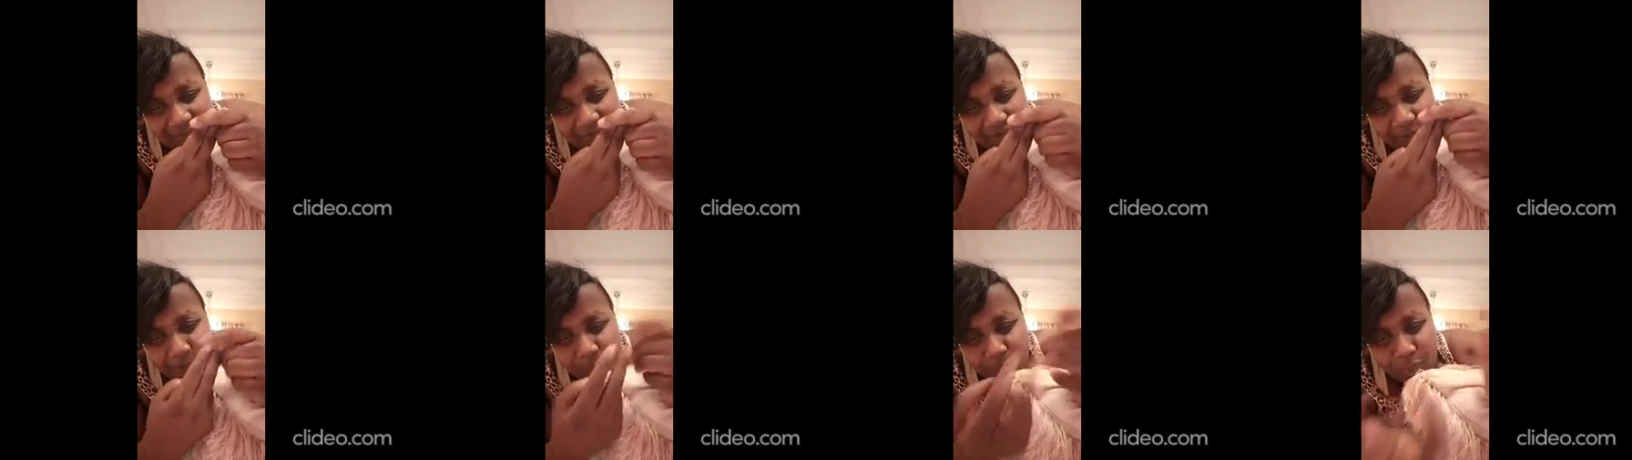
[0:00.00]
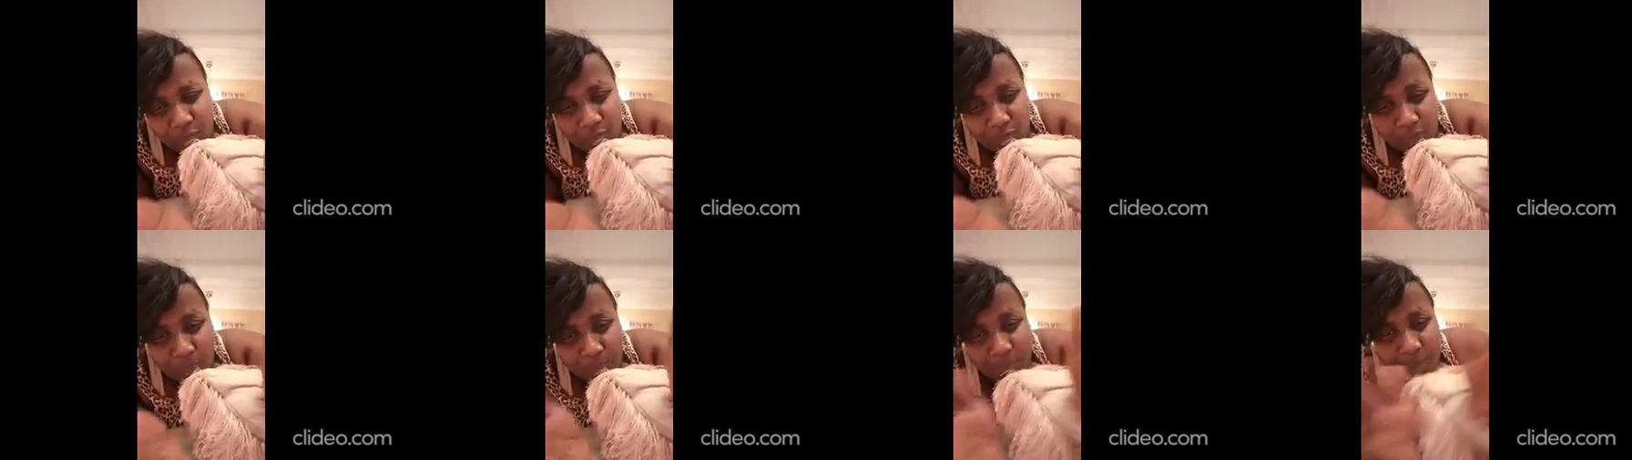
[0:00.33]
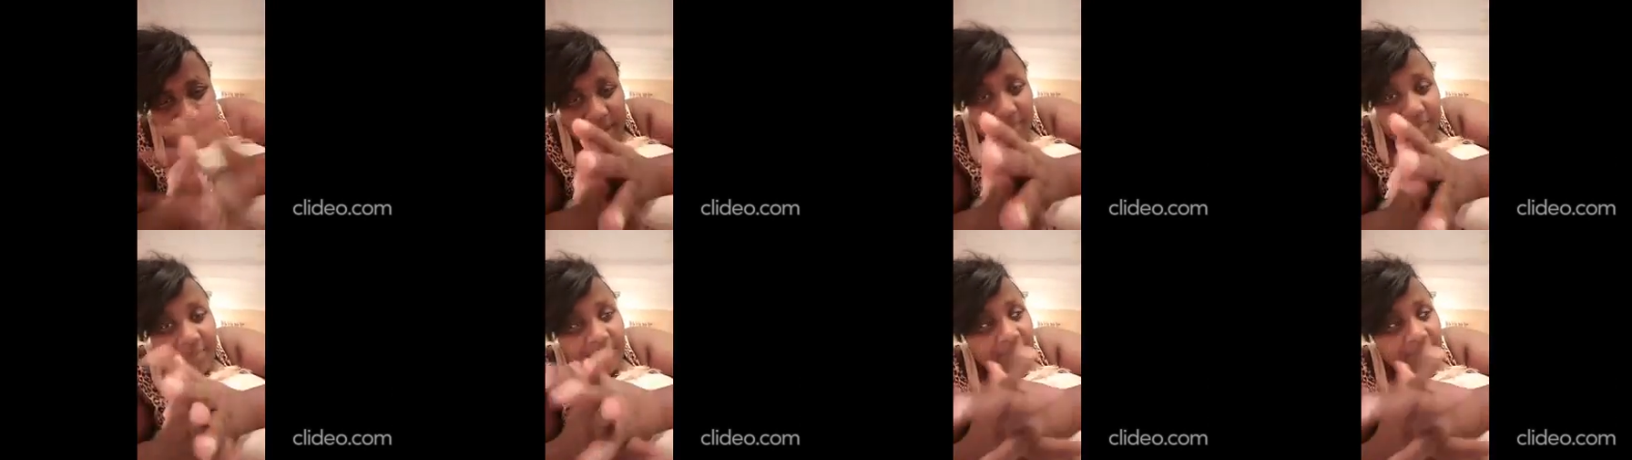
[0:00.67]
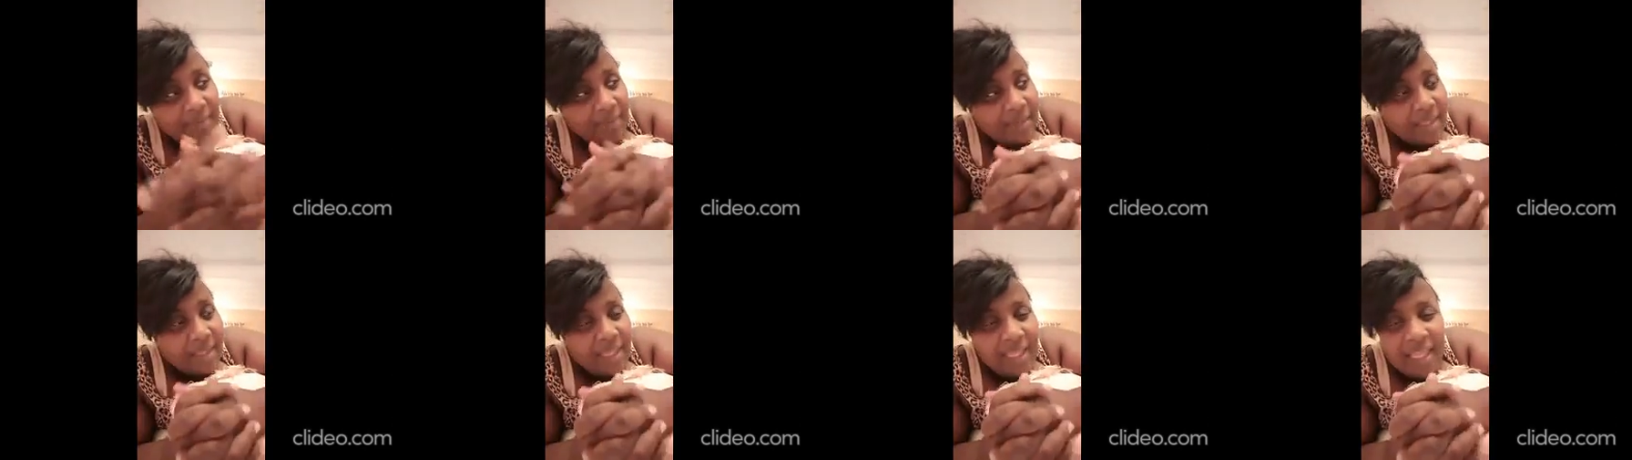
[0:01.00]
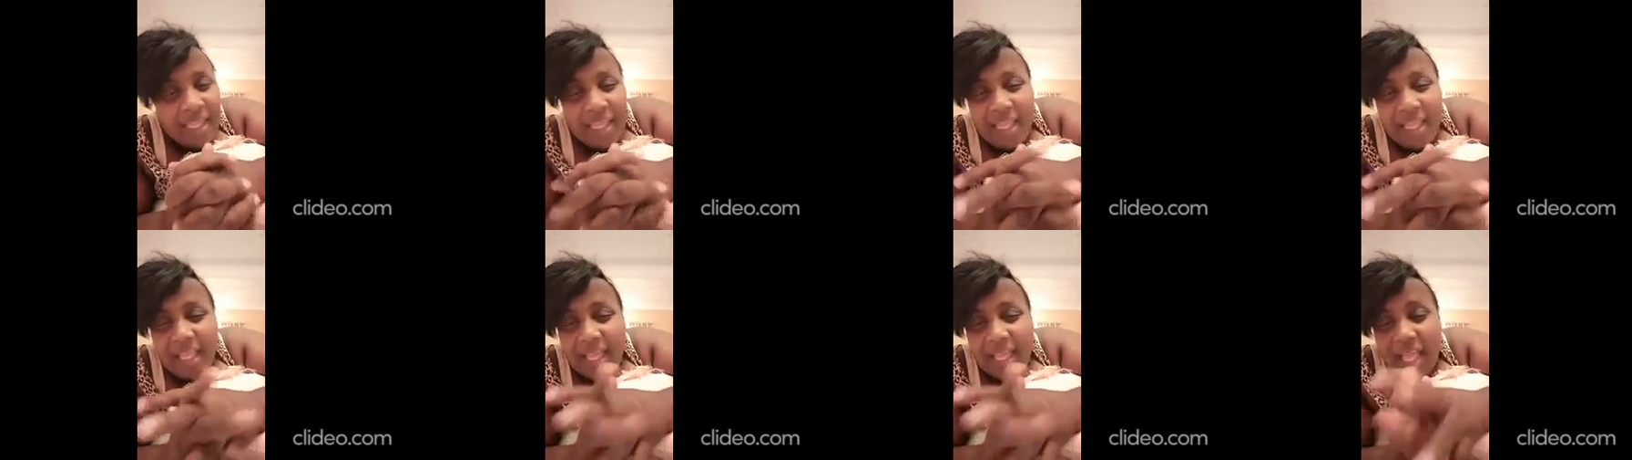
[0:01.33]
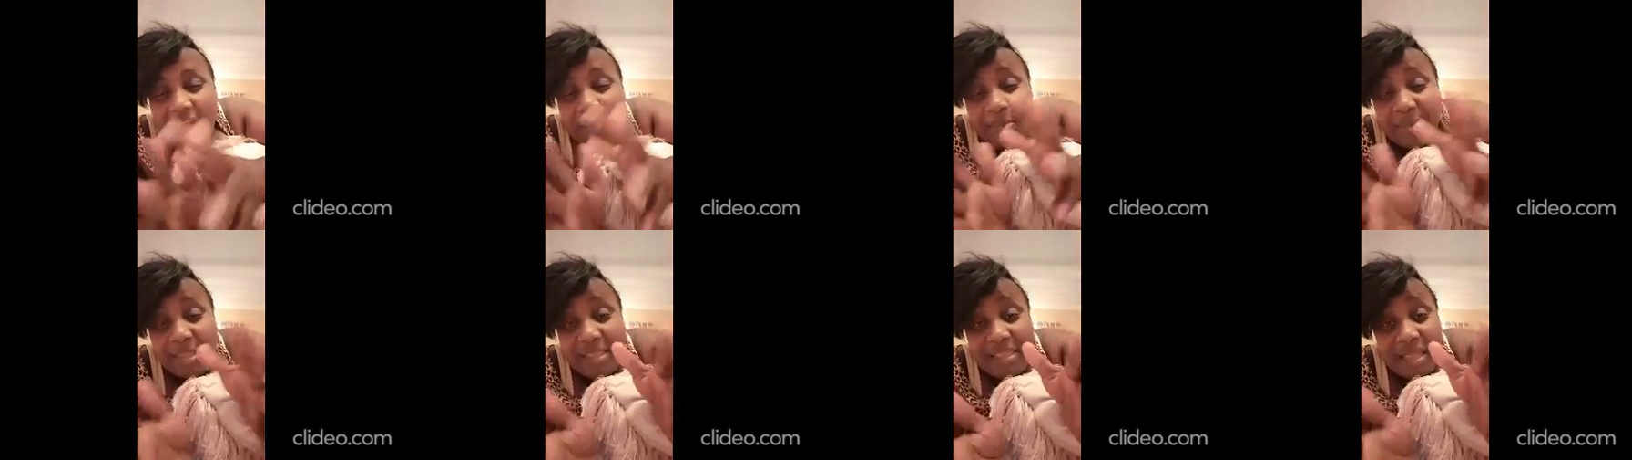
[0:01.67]
to put up.
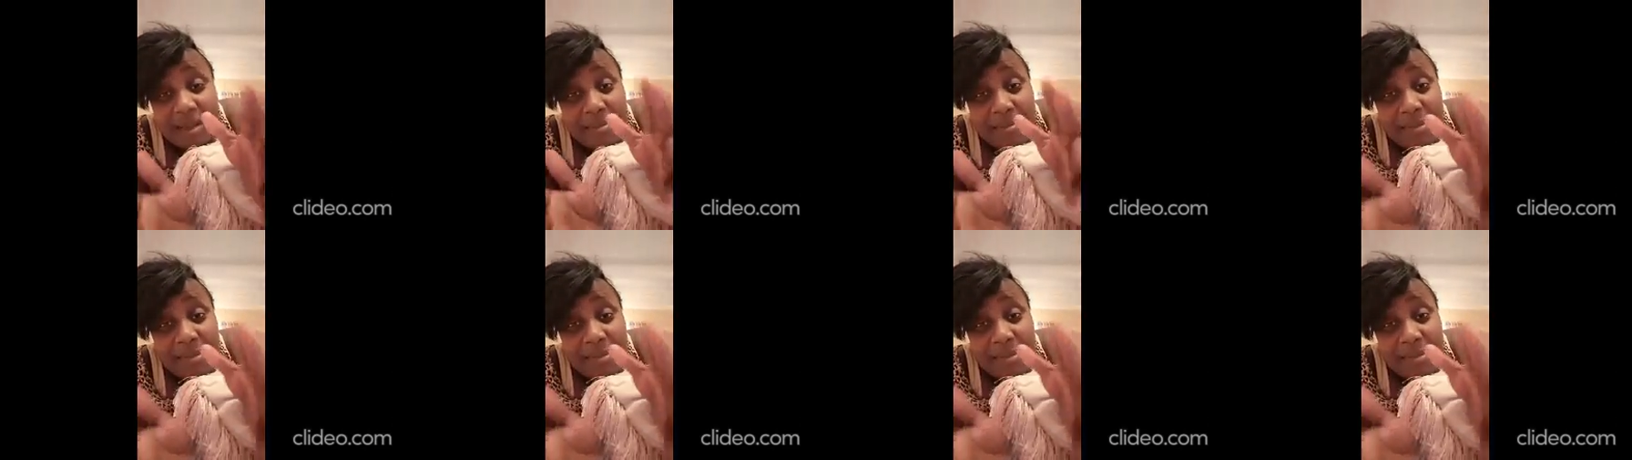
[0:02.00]
And Mr.